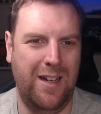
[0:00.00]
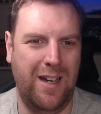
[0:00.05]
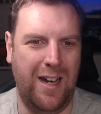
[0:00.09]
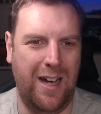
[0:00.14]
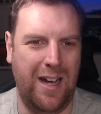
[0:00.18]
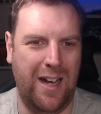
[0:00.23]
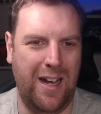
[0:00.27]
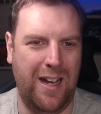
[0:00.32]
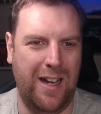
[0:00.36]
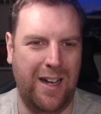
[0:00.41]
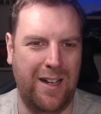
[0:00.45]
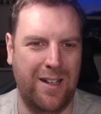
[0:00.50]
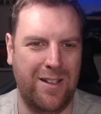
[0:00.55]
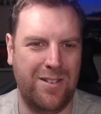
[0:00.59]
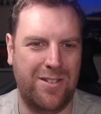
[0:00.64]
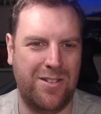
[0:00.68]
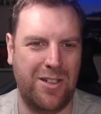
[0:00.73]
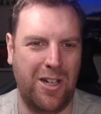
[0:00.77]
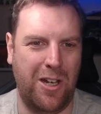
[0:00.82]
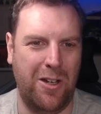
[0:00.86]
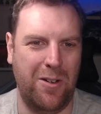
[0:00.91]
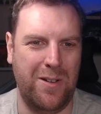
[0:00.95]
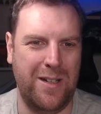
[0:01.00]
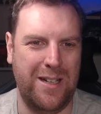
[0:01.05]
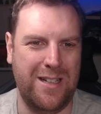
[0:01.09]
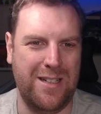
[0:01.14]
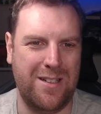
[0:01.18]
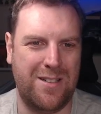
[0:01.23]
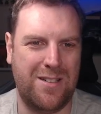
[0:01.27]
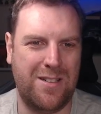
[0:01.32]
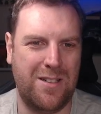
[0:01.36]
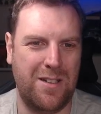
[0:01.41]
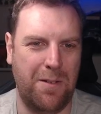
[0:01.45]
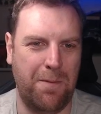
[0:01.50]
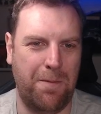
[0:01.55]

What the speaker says: So it's